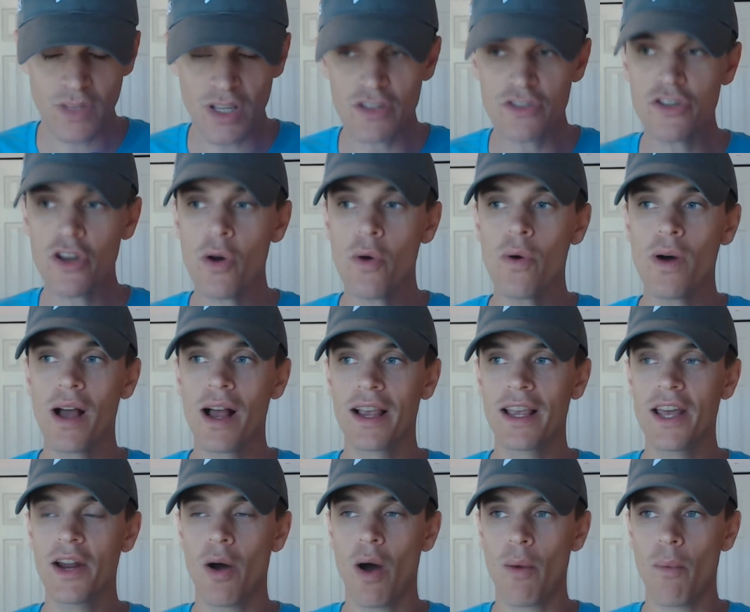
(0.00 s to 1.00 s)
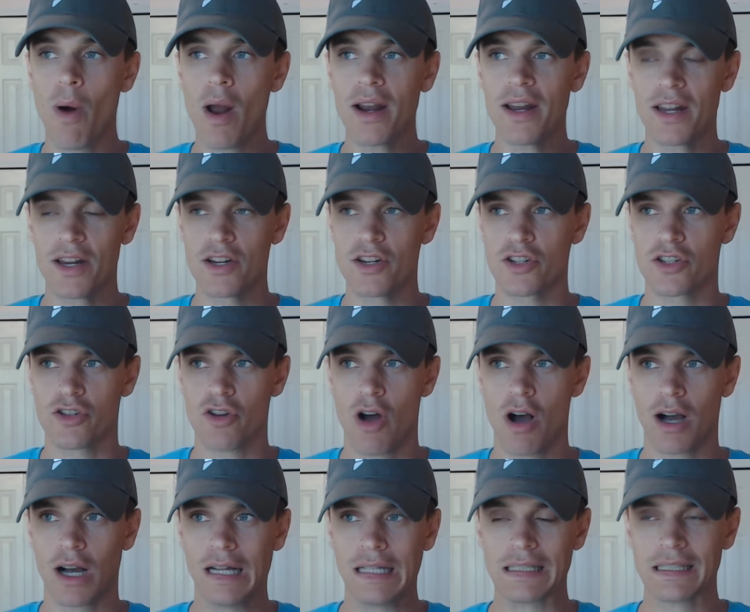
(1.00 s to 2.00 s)
So, you know, I wanted to just
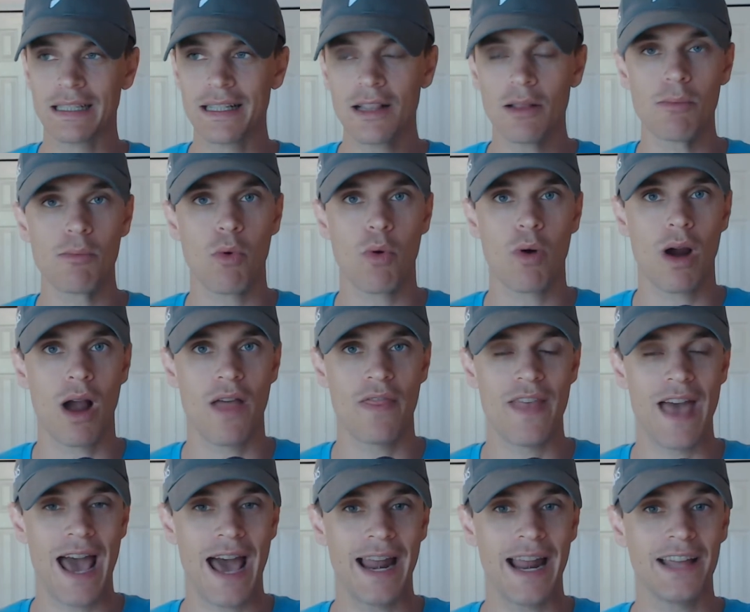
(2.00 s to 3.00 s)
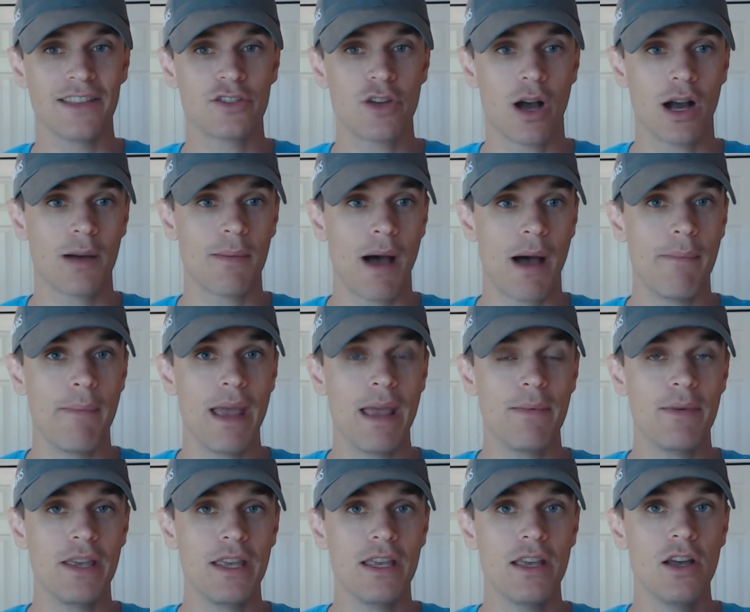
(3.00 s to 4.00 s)
talk a little more on that and talk about
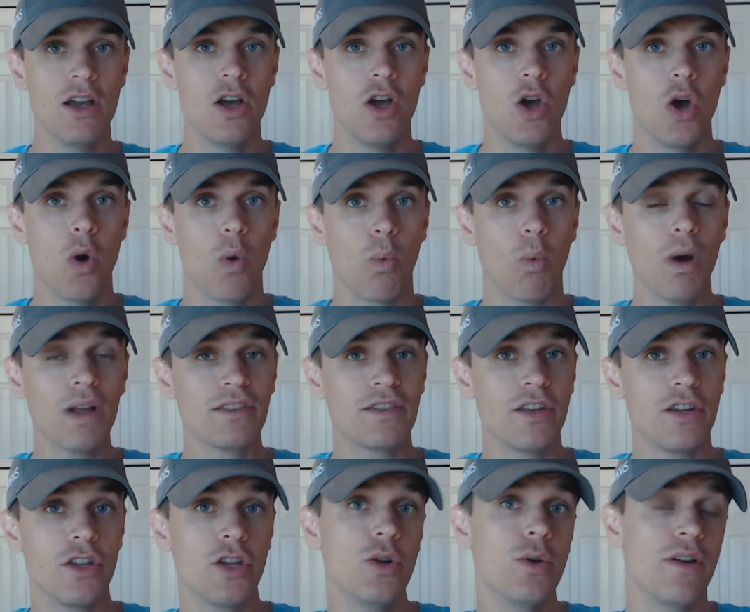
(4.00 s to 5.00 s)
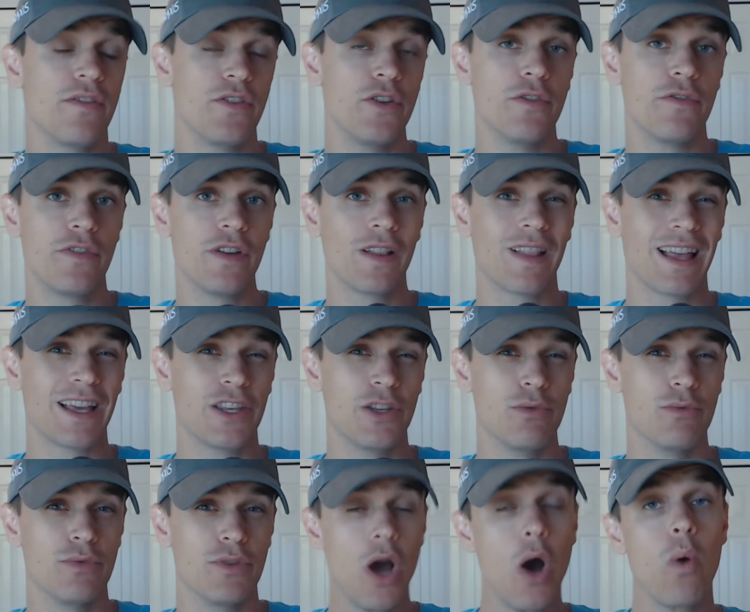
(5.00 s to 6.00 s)
maybe what to do if you feel like
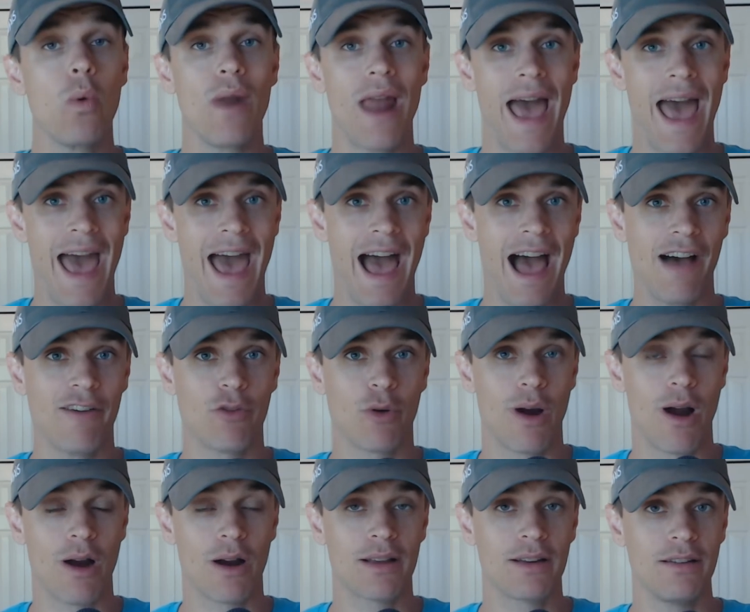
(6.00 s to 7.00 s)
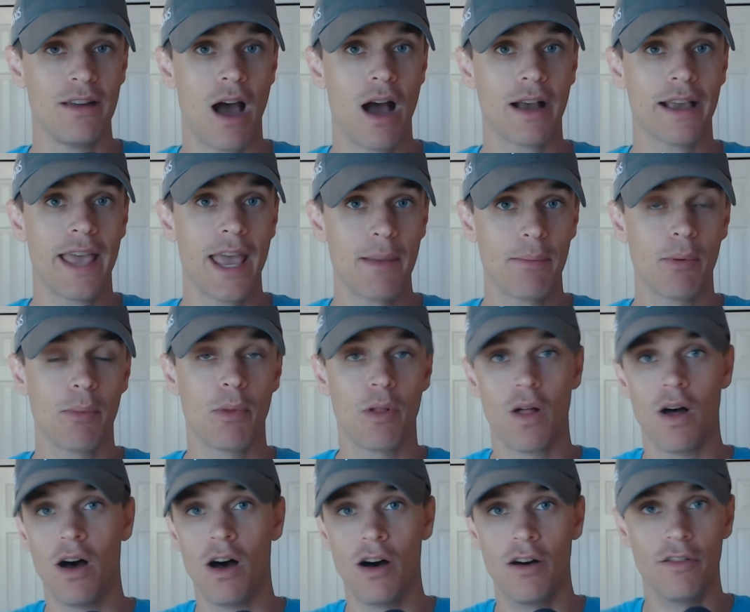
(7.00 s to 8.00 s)
you don't have or are not
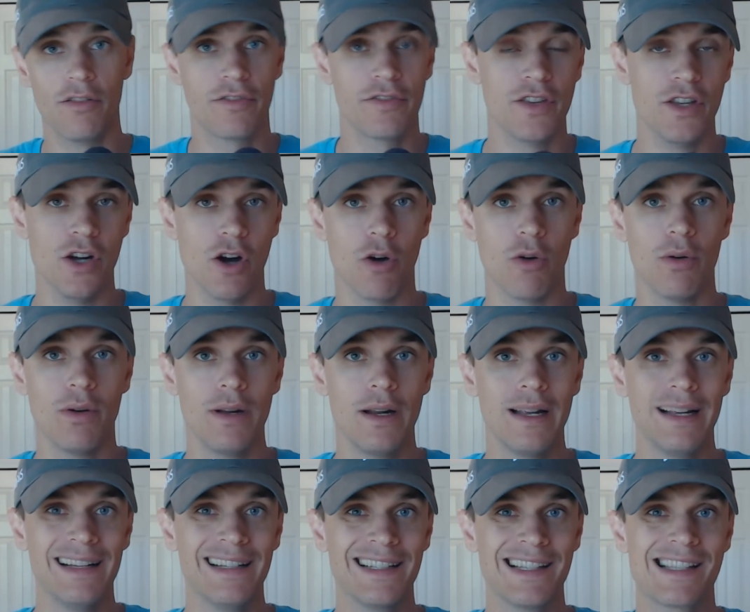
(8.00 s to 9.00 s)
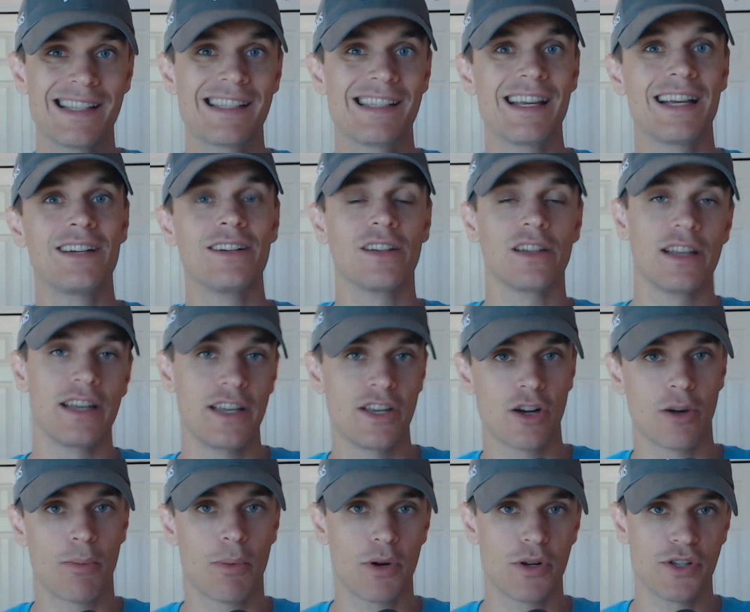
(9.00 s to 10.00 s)
capable of, you know, signaling
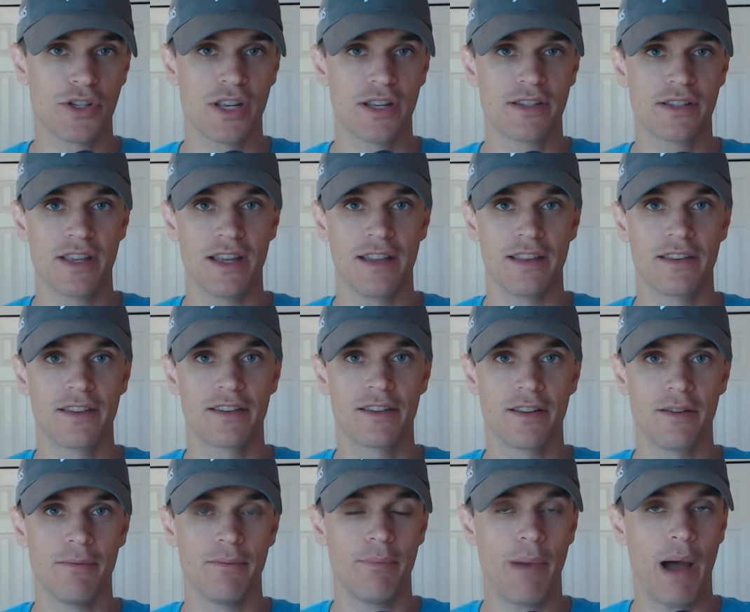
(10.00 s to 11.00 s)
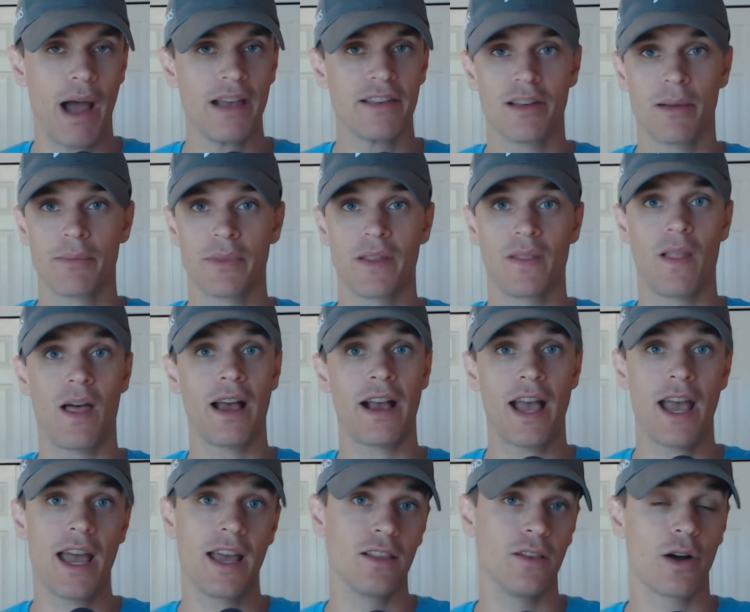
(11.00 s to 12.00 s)
your persistence by something like,
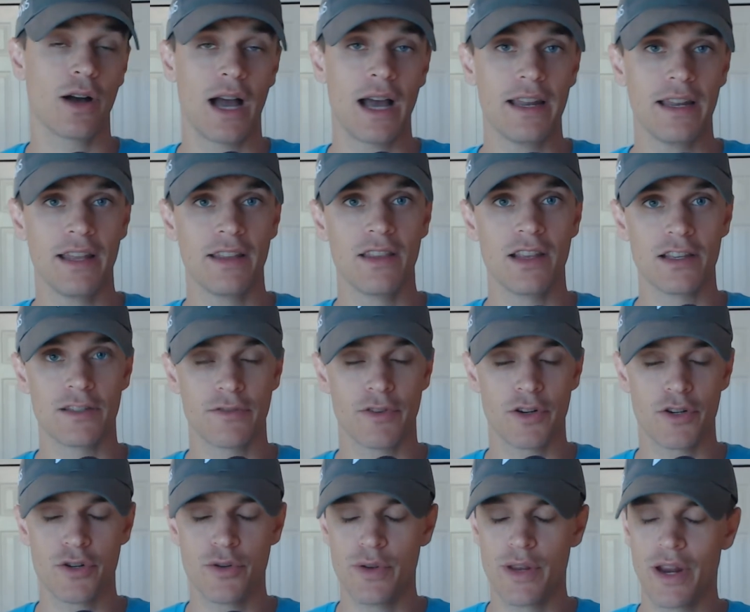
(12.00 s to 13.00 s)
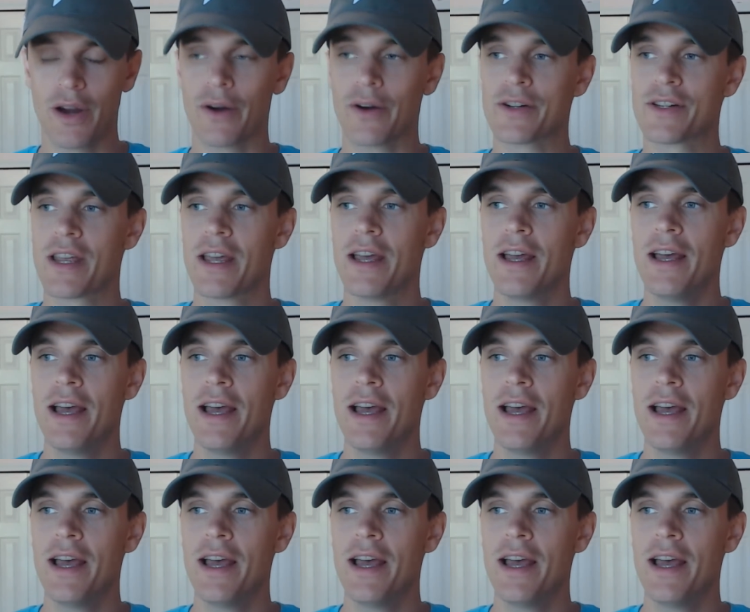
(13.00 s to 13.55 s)
"Hey, look, I did this for 2 years."